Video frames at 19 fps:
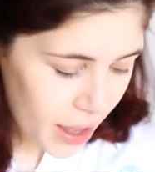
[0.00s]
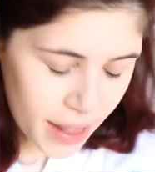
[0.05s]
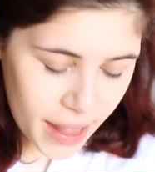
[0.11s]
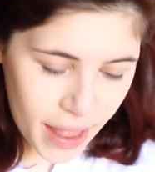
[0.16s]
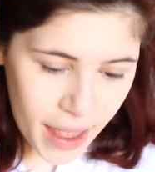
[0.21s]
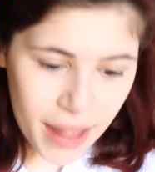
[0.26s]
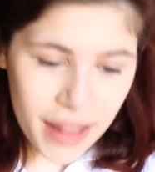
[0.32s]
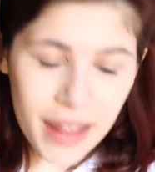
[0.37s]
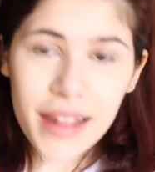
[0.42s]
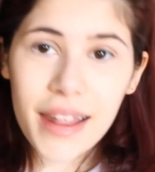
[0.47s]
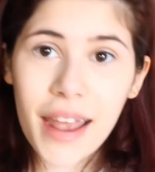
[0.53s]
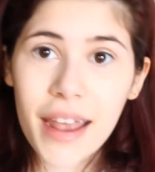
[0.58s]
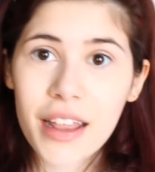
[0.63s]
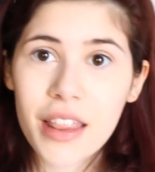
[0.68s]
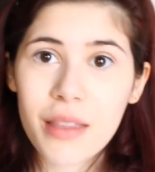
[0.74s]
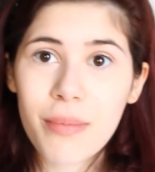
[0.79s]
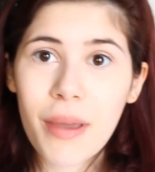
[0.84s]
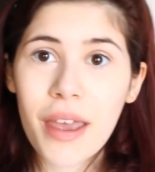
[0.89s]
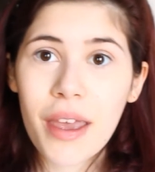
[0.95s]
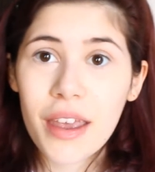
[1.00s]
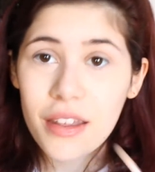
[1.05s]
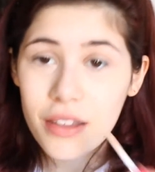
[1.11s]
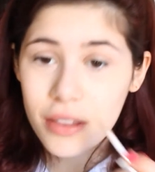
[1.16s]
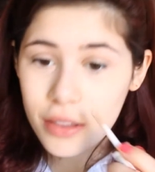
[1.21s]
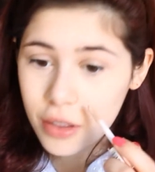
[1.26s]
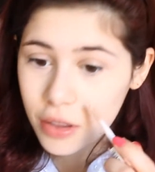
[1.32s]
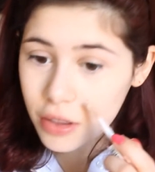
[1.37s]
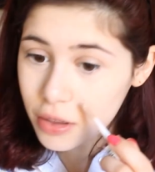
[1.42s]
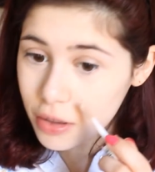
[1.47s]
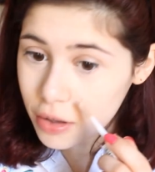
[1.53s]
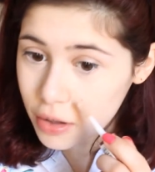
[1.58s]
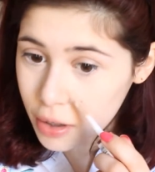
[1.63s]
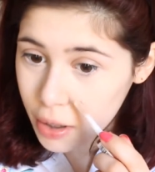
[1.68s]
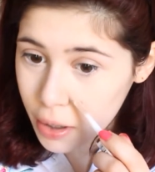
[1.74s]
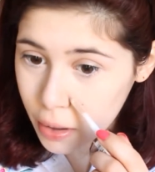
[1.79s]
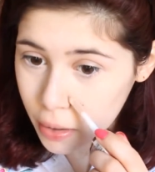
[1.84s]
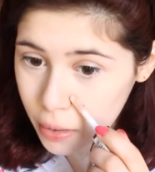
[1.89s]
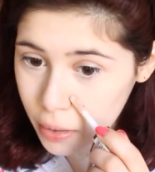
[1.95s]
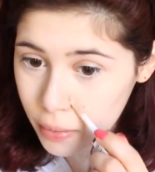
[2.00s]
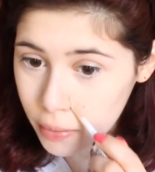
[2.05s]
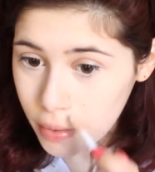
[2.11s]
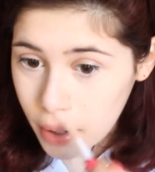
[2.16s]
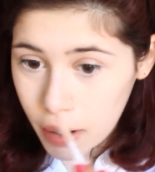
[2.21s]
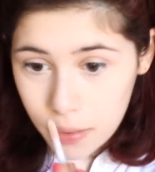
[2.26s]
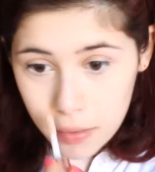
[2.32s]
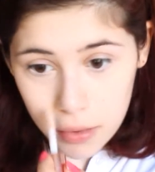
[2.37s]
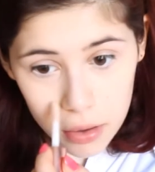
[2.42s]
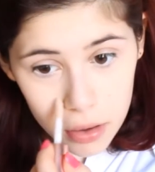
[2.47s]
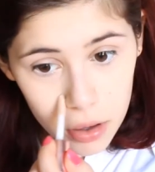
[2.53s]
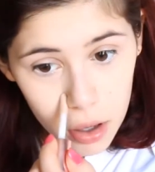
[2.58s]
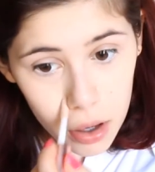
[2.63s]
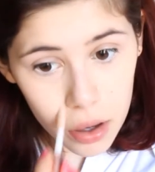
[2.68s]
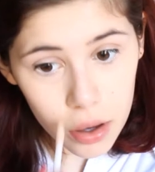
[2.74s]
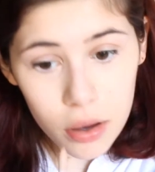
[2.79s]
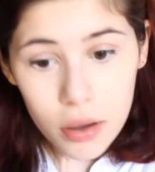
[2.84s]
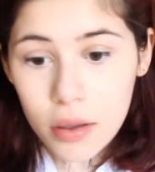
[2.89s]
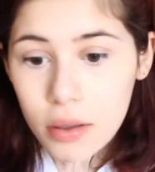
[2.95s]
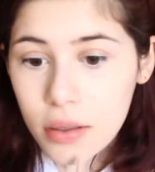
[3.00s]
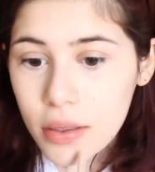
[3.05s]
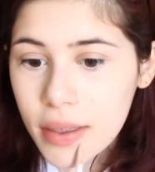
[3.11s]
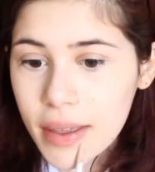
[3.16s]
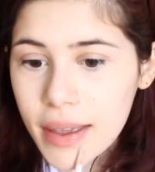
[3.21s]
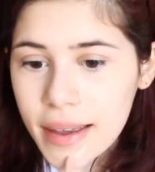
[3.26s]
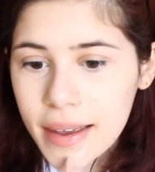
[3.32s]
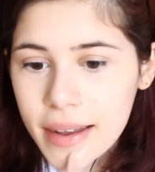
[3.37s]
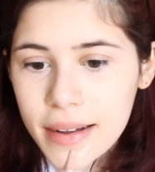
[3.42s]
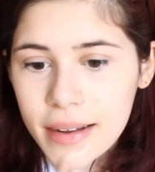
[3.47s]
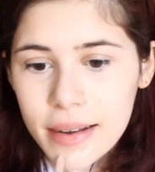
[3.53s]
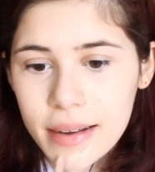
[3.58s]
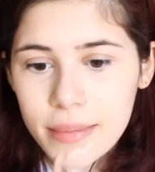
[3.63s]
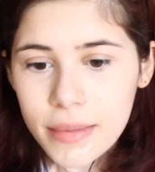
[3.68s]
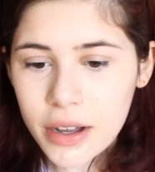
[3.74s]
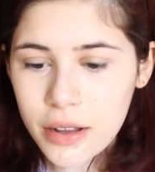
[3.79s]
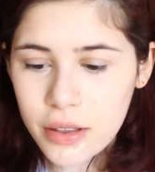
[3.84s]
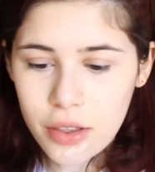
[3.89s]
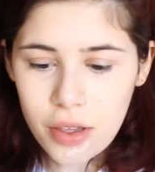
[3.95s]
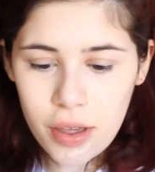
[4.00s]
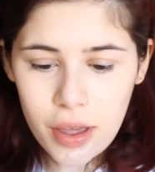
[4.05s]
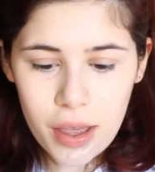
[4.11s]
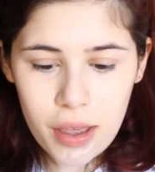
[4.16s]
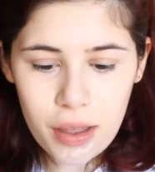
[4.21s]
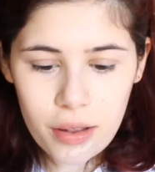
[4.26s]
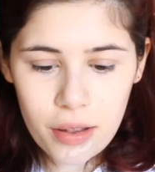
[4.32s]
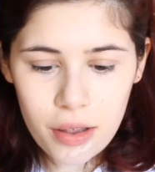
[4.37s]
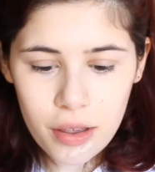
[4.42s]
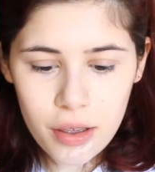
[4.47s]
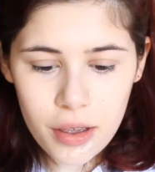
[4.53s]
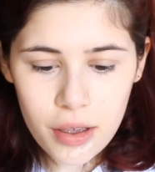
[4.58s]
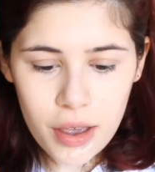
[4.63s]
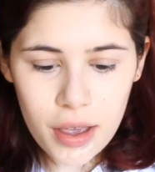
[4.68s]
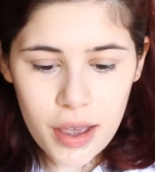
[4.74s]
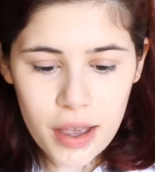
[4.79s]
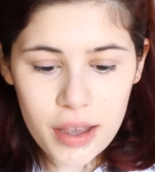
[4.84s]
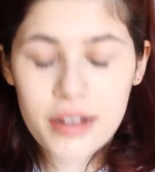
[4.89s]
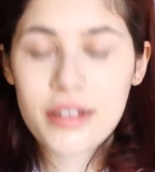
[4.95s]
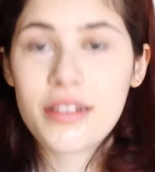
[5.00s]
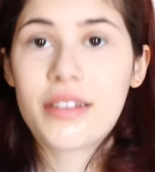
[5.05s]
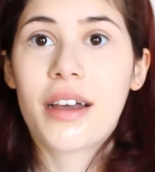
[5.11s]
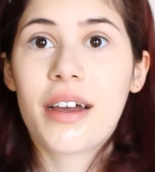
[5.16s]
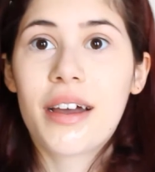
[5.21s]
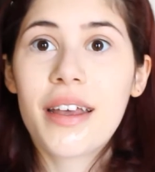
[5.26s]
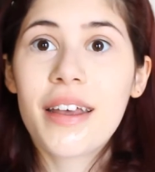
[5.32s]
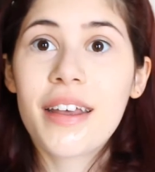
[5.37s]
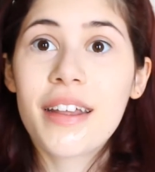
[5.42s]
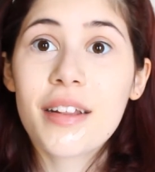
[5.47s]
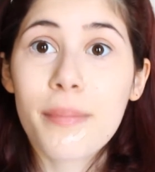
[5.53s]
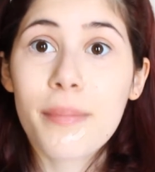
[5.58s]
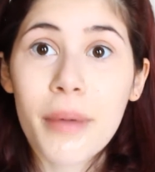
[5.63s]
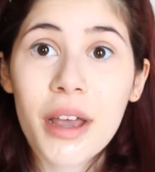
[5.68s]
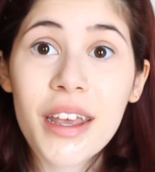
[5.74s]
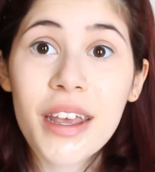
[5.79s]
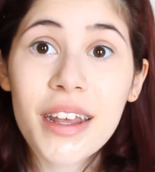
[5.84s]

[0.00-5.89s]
And then the next bit is just to do around the nose and my chin, and that is my